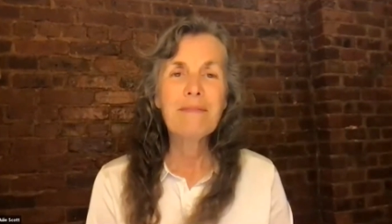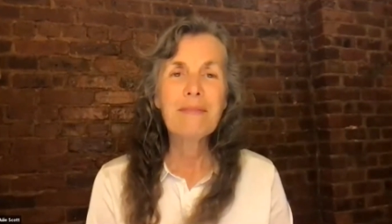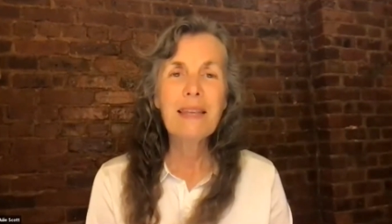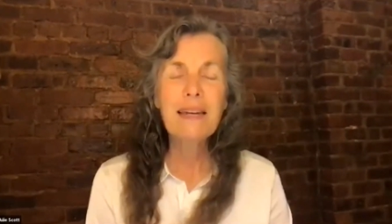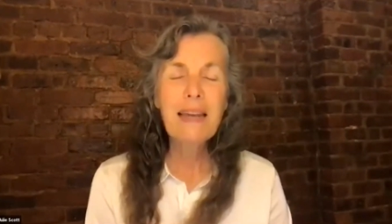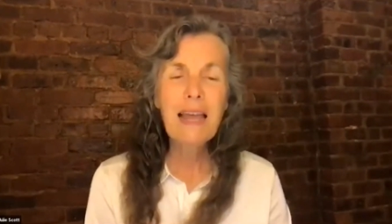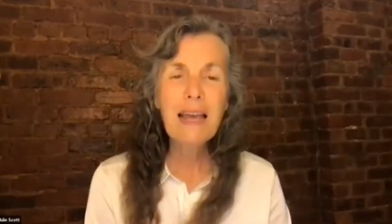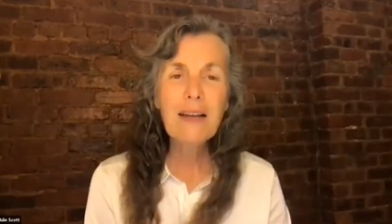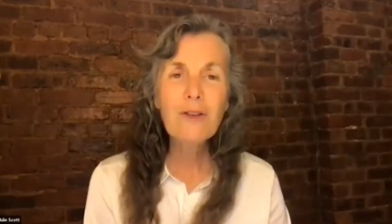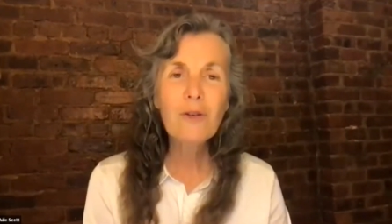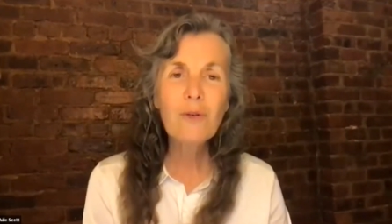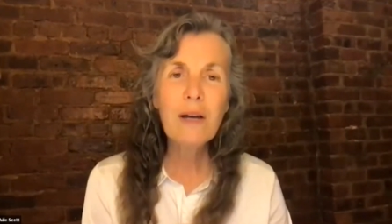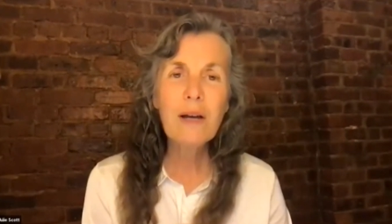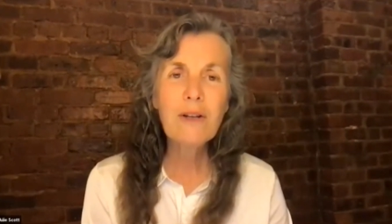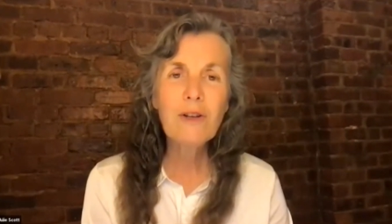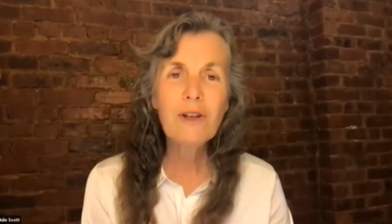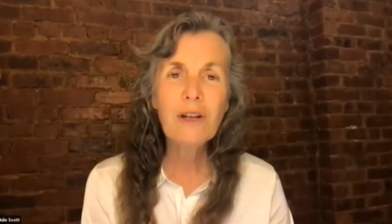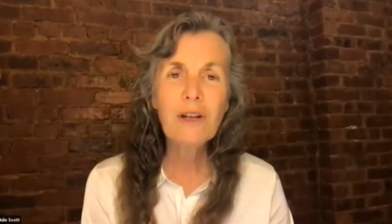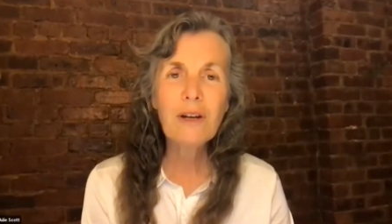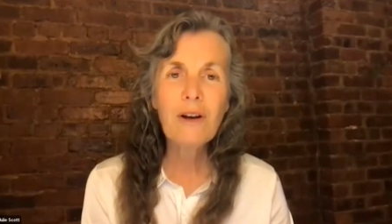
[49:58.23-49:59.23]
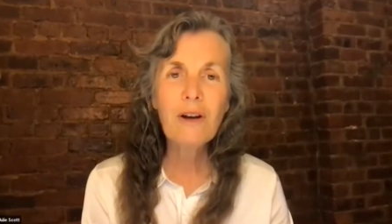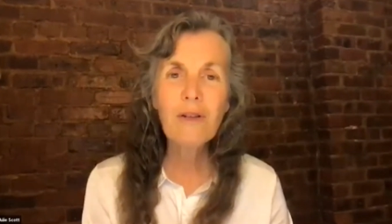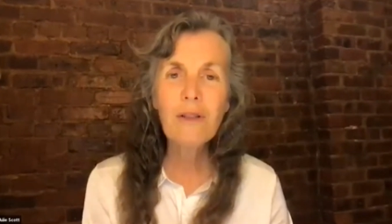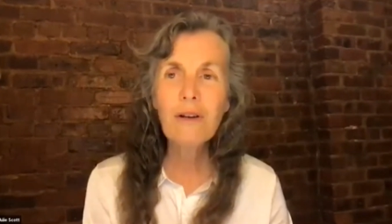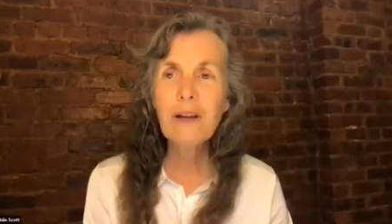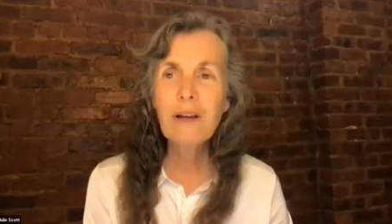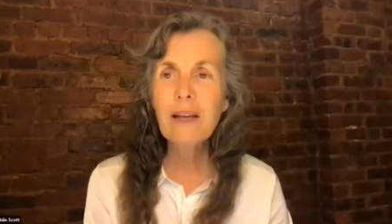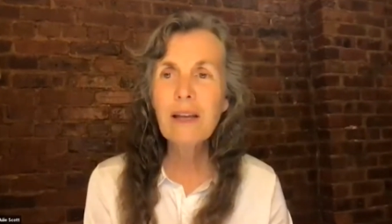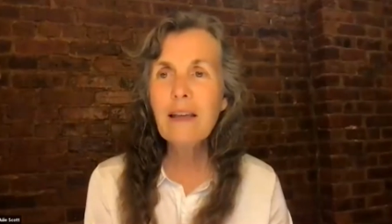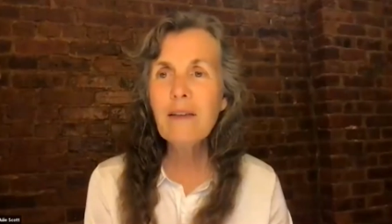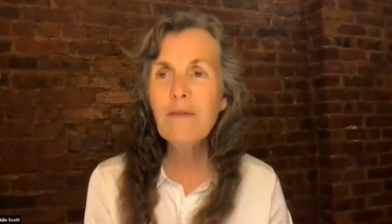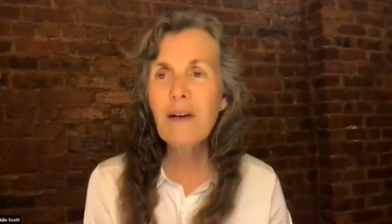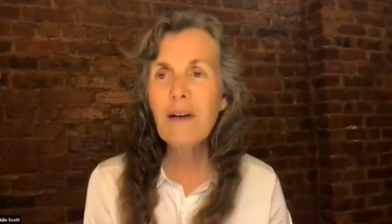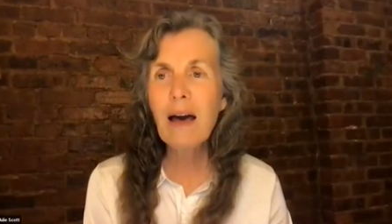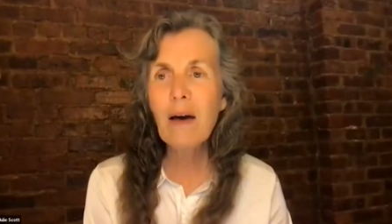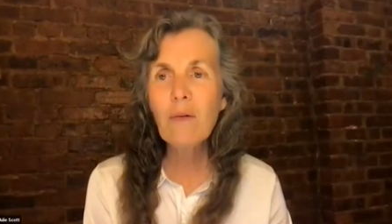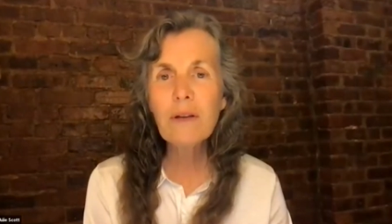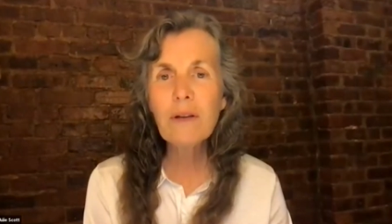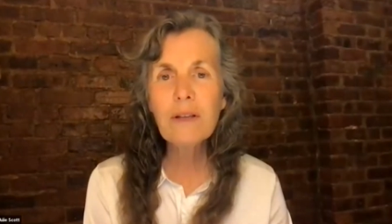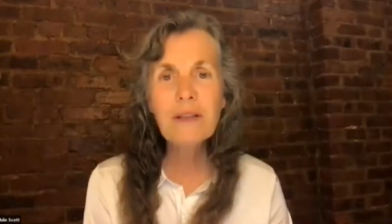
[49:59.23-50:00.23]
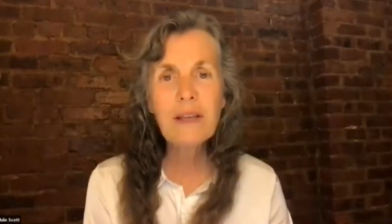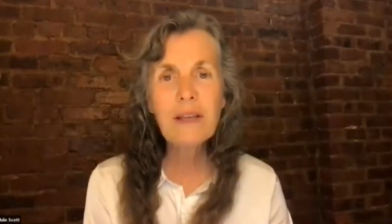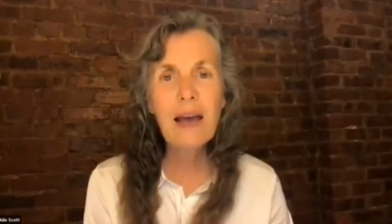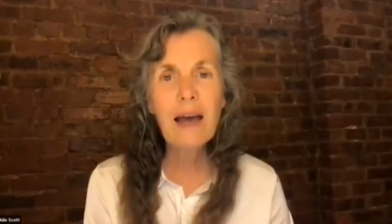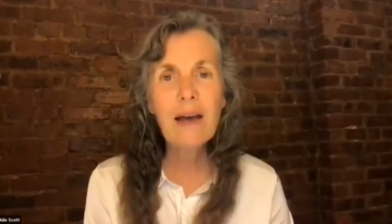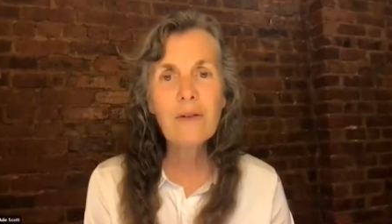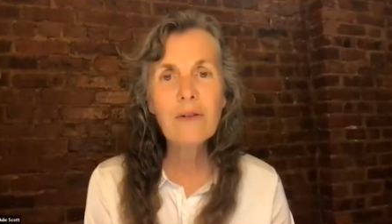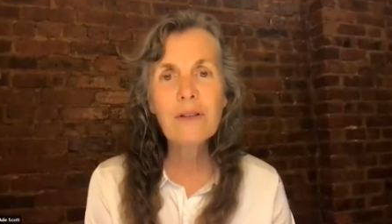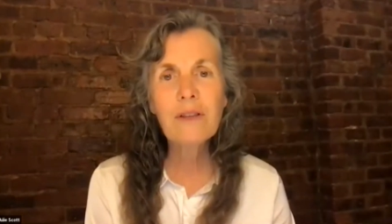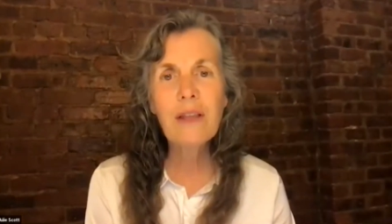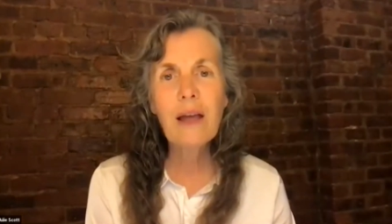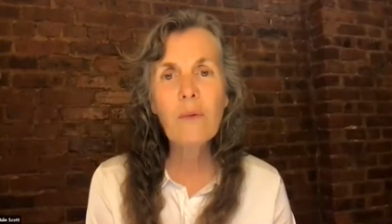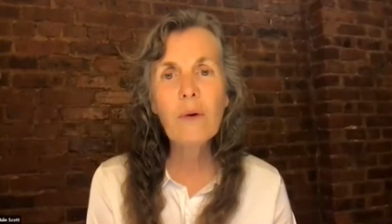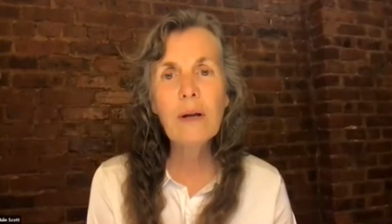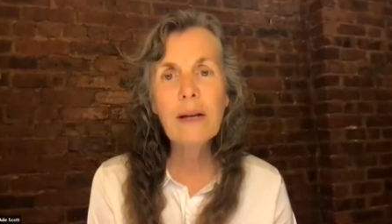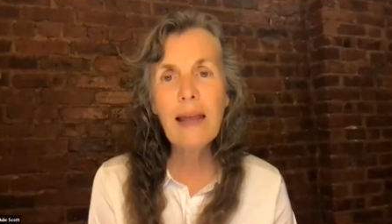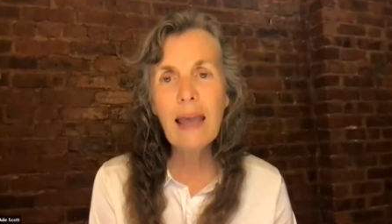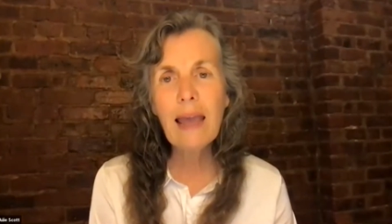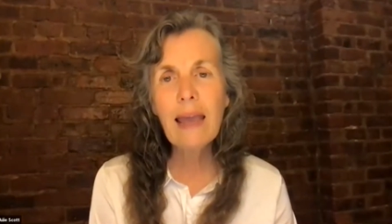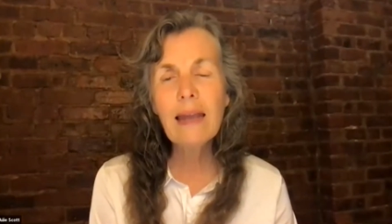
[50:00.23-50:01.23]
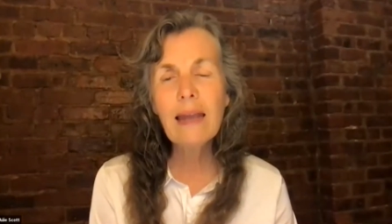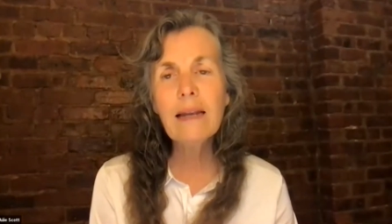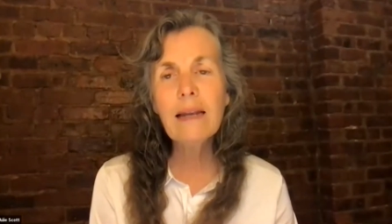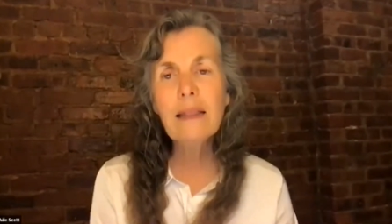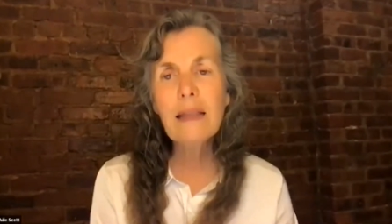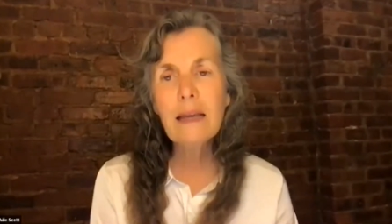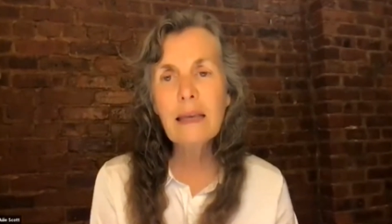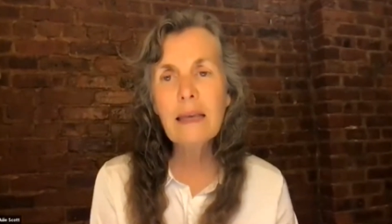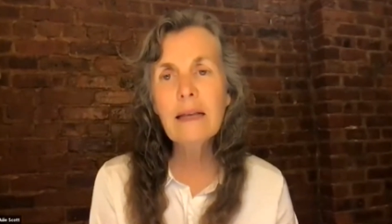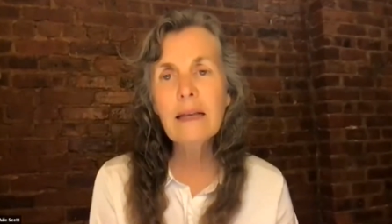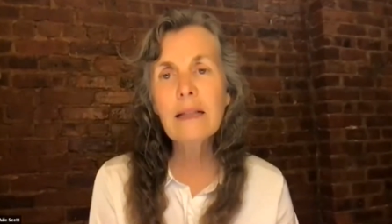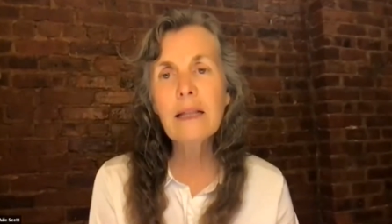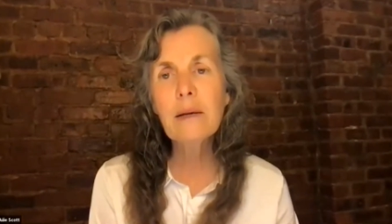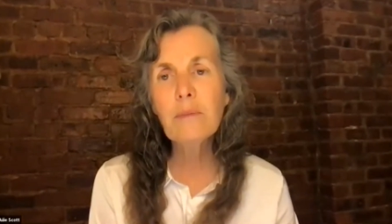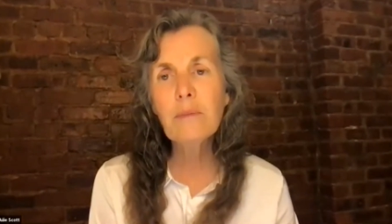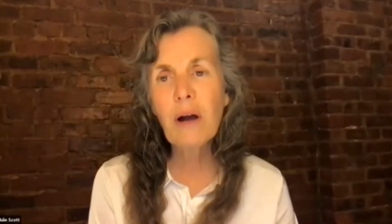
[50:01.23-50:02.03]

The next question Are there any vowel sounds that would aid in the healing